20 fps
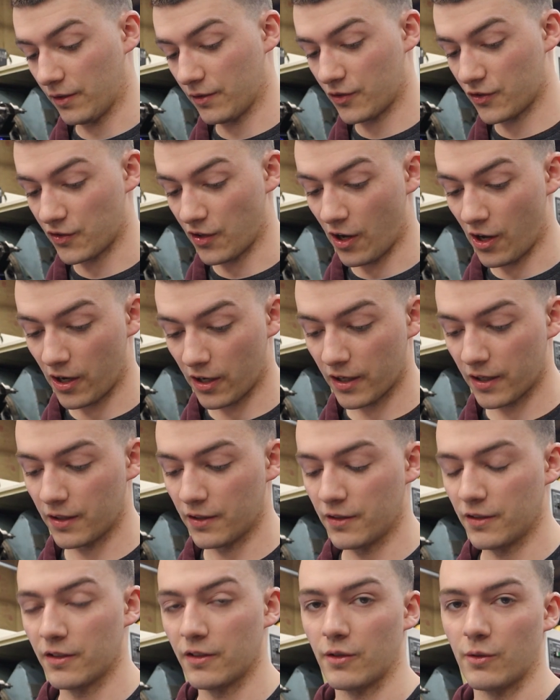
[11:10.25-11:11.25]
stock
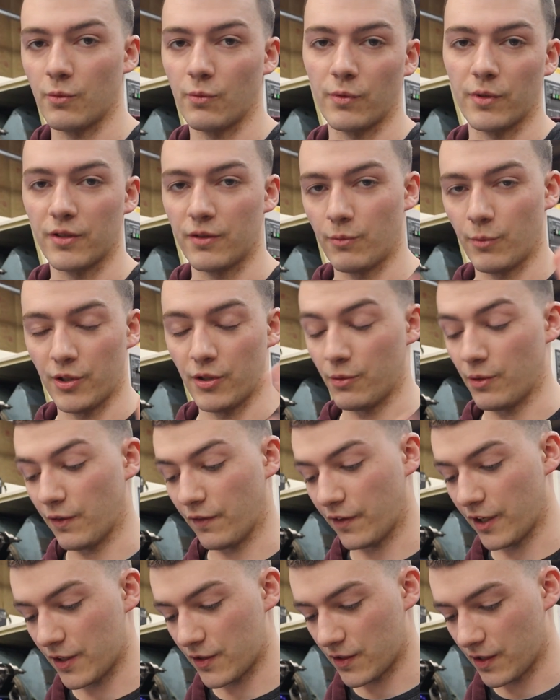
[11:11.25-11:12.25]
when doing
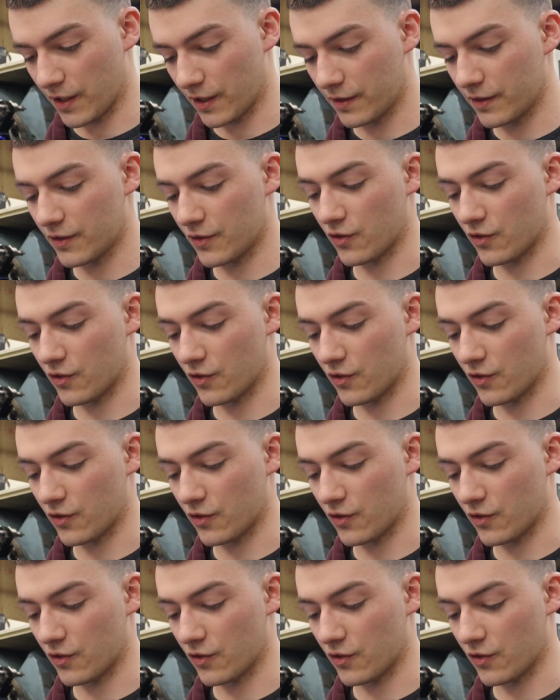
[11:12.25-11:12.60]
facing.